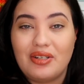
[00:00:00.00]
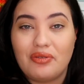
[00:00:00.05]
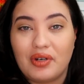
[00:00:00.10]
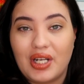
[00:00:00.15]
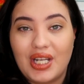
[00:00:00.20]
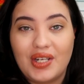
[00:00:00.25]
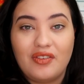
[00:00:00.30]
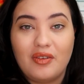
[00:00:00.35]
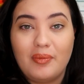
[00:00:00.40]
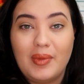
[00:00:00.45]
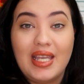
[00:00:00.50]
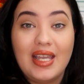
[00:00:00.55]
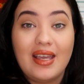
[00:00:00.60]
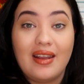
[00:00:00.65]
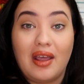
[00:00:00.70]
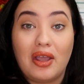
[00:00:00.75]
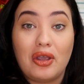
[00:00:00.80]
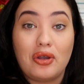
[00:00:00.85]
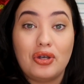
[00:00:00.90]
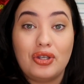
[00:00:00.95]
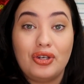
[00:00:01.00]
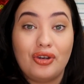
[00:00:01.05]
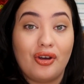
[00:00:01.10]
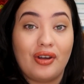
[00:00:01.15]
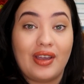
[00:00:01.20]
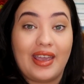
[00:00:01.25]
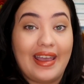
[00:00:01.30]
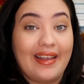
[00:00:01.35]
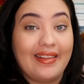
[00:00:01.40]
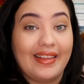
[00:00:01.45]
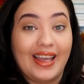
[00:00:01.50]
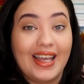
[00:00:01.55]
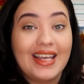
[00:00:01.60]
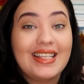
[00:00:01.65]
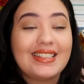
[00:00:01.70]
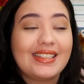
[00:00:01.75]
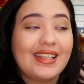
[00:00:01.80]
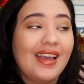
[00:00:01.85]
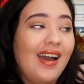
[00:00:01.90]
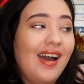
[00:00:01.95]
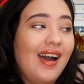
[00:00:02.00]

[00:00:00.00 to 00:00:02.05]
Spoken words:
read for me, and I could not care less.